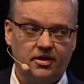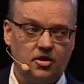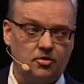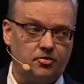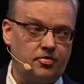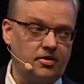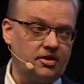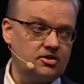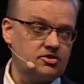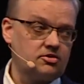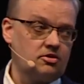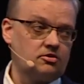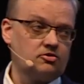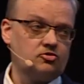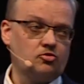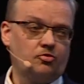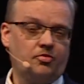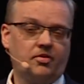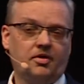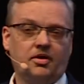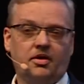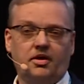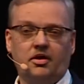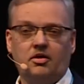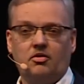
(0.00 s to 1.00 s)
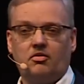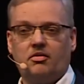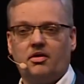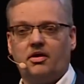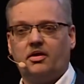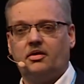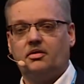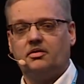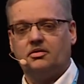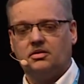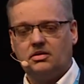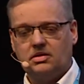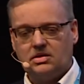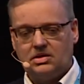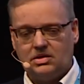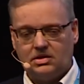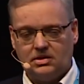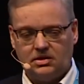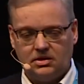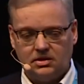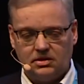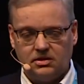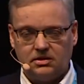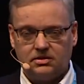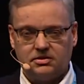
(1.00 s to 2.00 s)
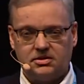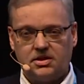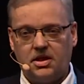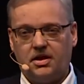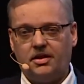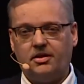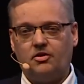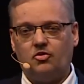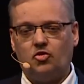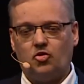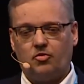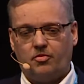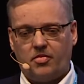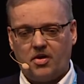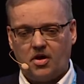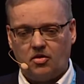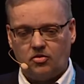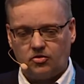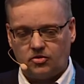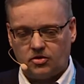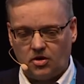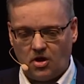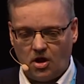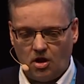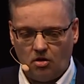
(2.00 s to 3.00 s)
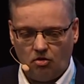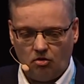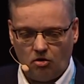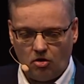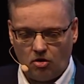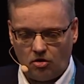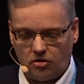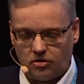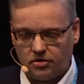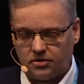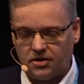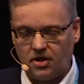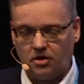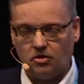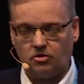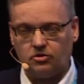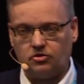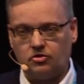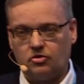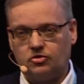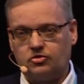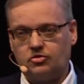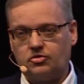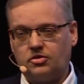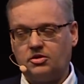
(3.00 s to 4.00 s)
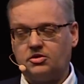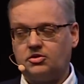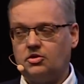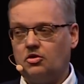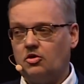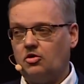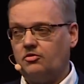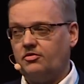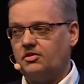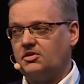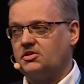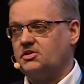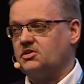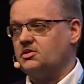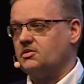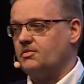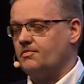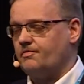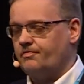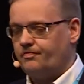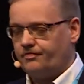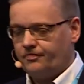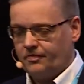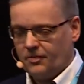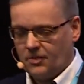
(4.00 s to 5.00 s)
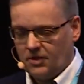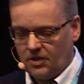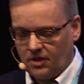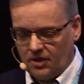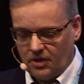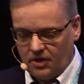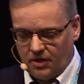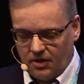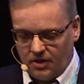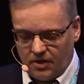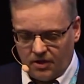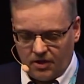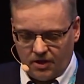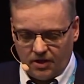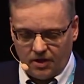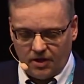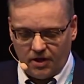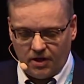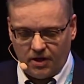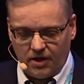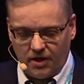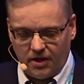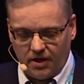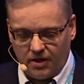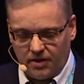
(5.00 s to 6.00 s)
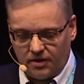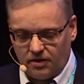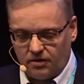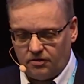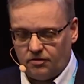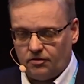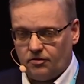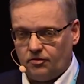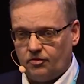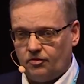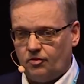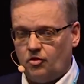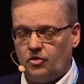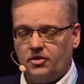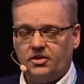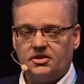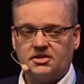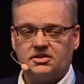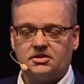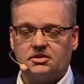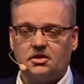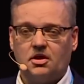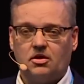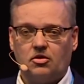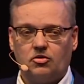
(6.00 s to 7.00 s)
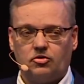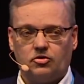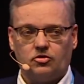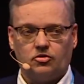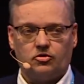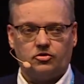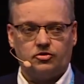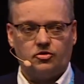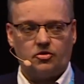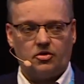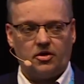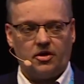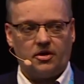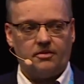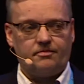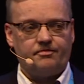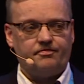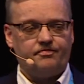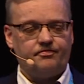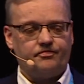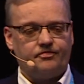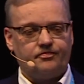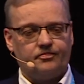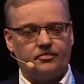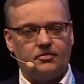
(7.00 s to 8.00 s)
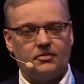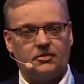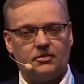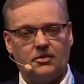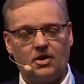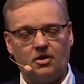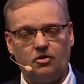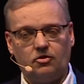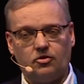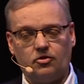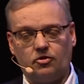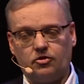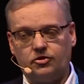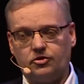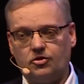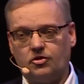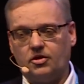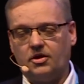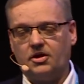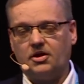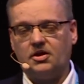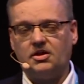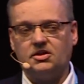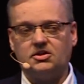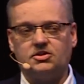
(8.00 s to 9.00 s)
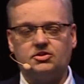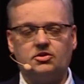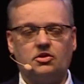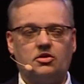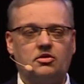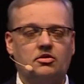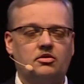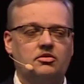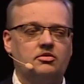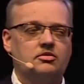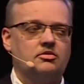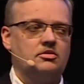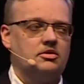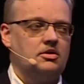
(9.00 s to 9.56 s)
a pleasure to be here and tell you about our Talotohtori service. And what is Talotohtori? Talotohtori is a